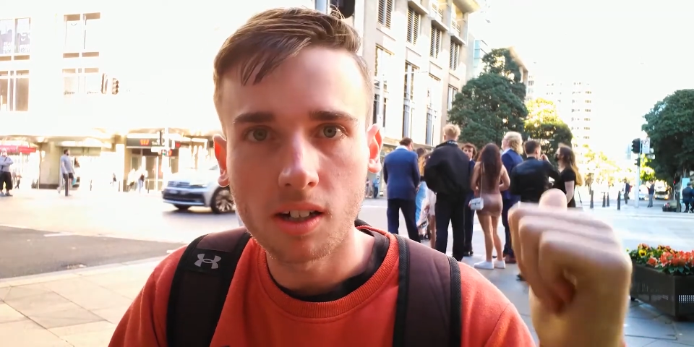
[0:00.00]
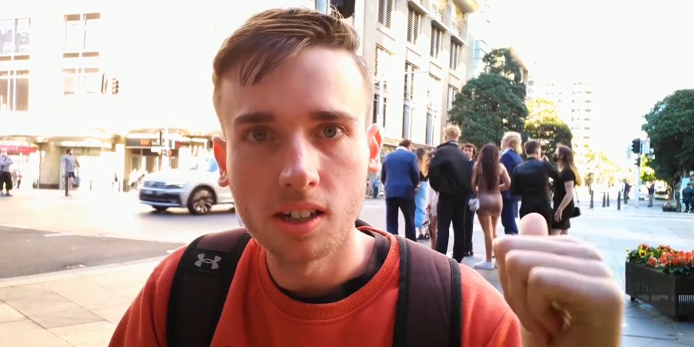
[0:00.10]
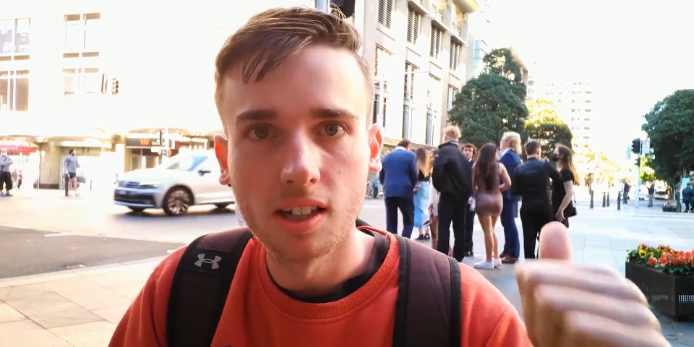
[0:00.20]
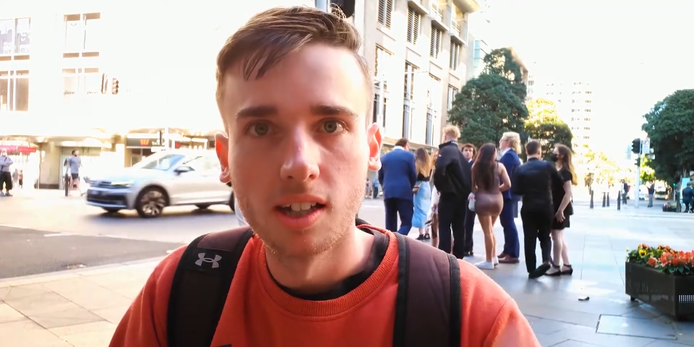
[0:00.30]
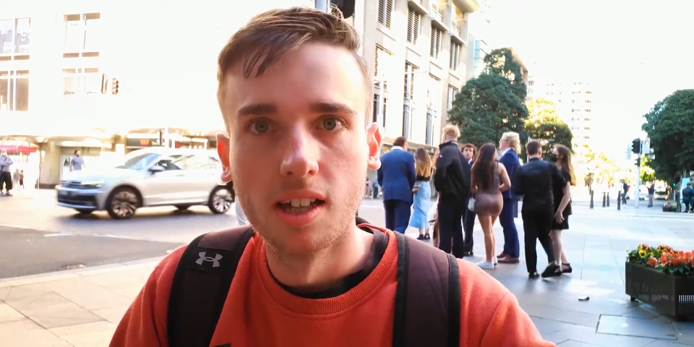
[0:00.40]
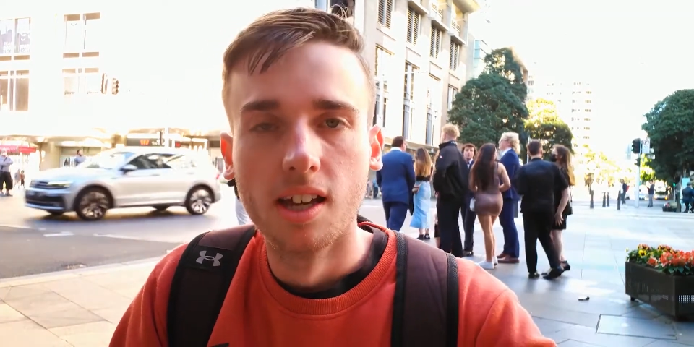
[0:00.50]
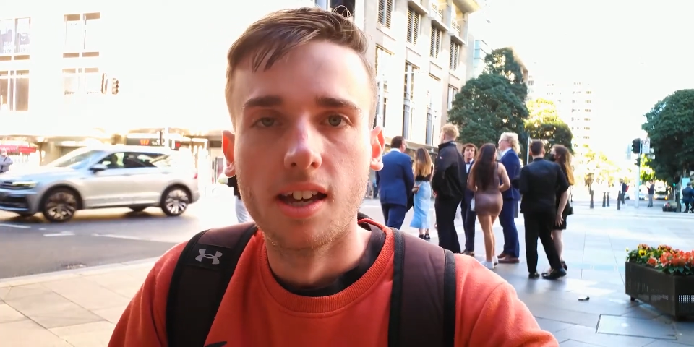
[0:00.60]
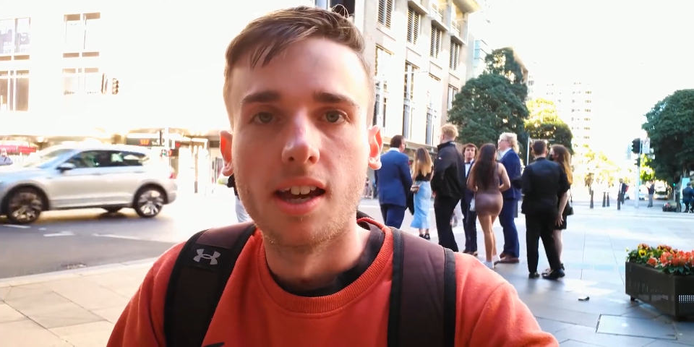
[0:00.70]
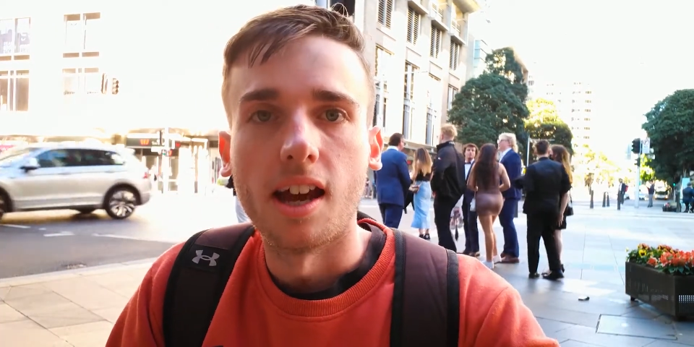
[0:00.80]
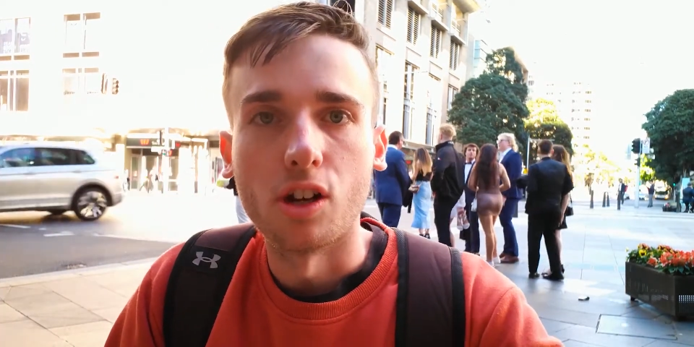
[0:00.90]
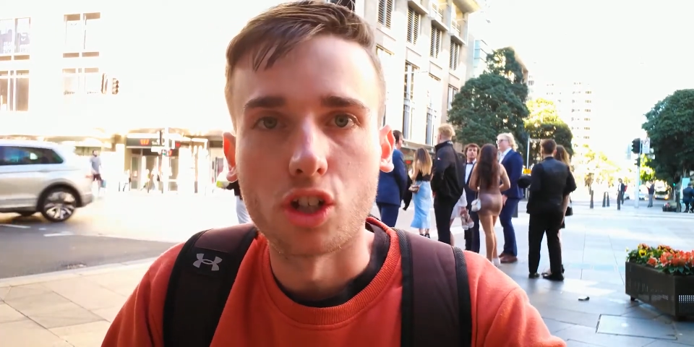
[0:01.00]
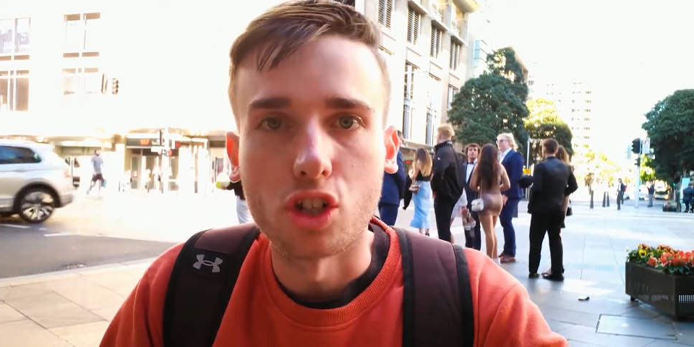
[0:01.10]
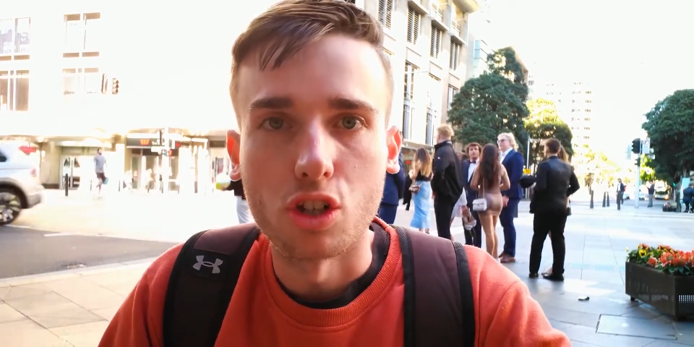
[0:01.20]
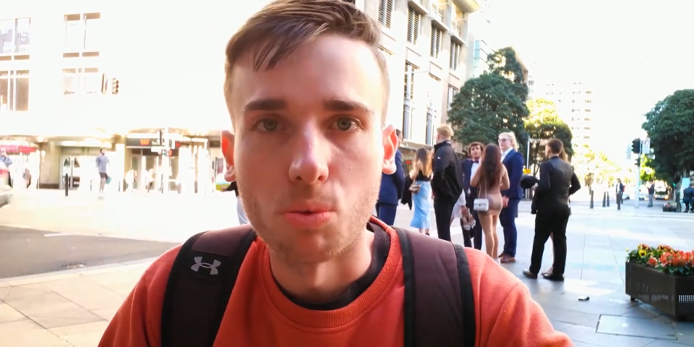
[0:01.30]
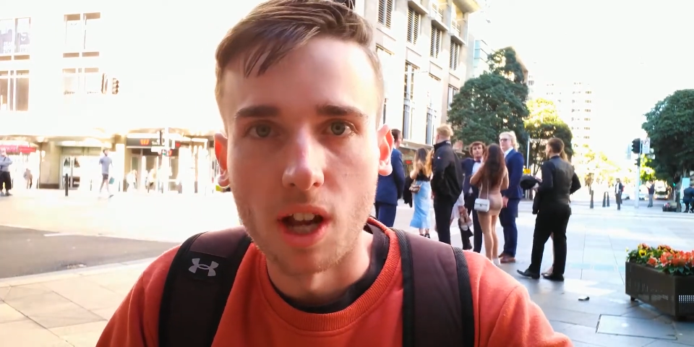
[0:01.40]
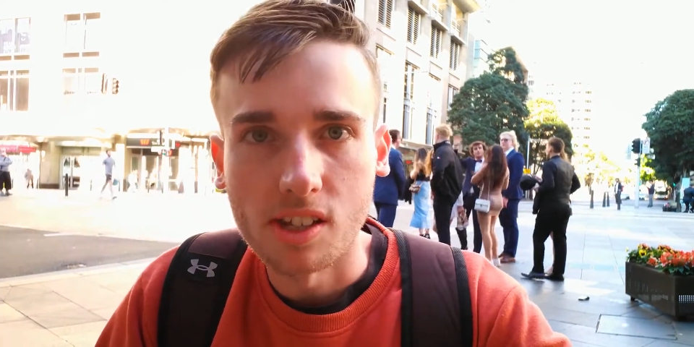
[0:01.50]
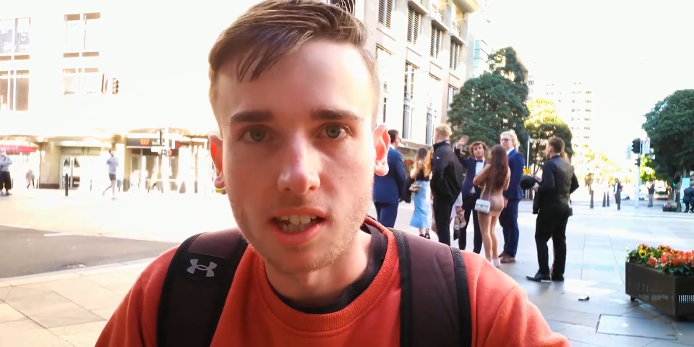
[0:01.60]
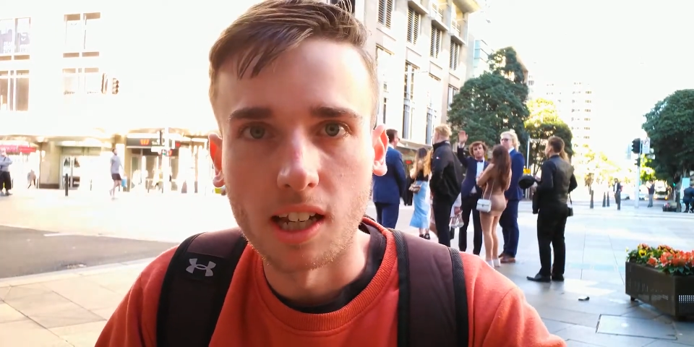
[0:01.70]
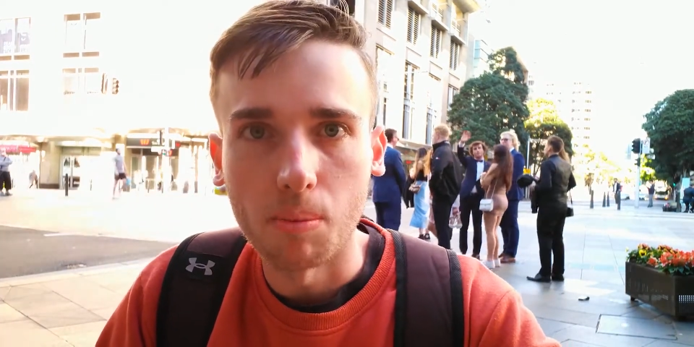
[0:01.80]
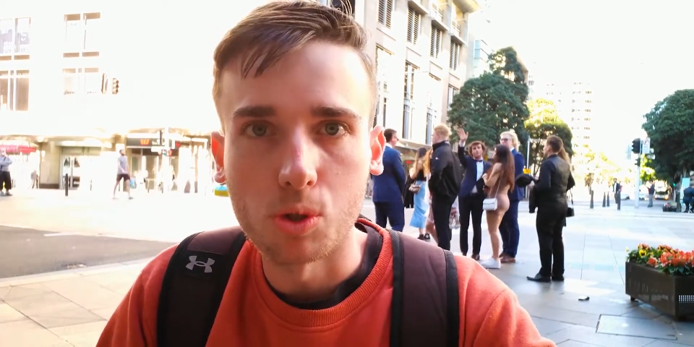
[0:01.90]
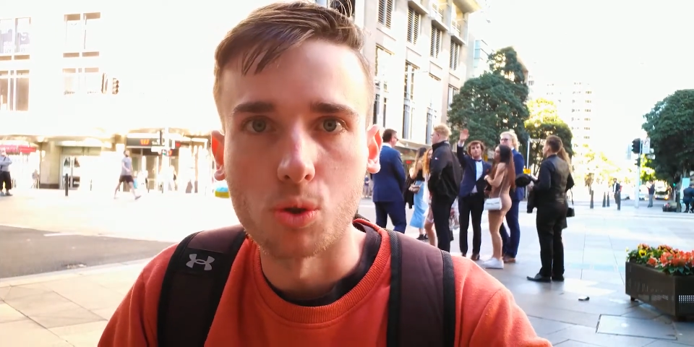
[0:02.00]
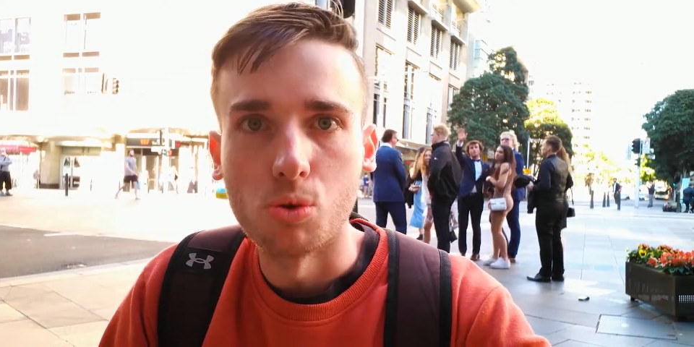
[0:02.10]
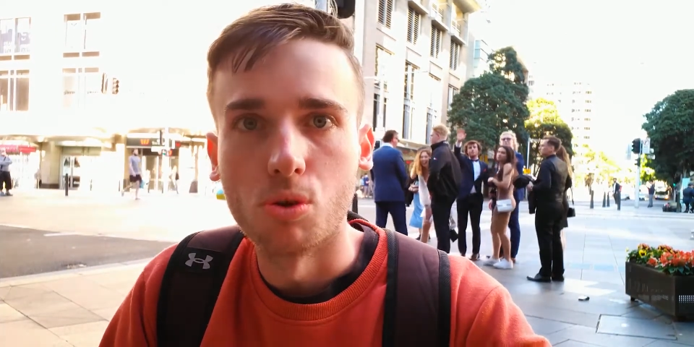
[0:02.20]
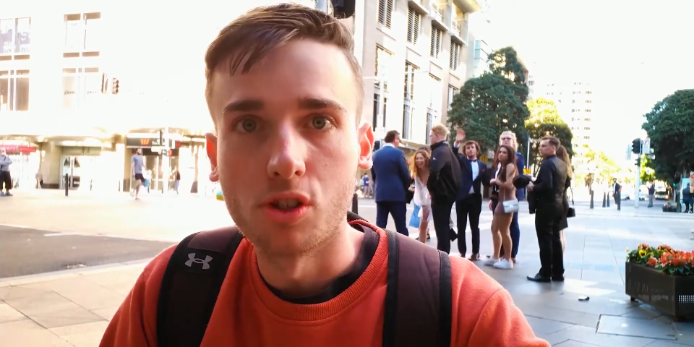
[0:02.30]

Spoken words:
I'm going to show you what else I get up to